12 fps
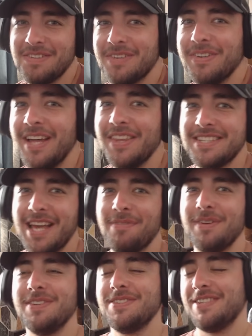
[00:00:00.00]
something like this
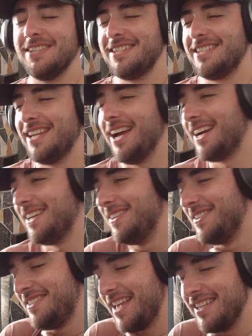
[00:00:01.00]
happens, I
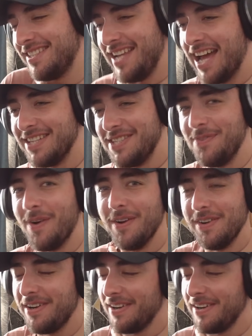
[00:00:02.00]
can sense the anti-woke.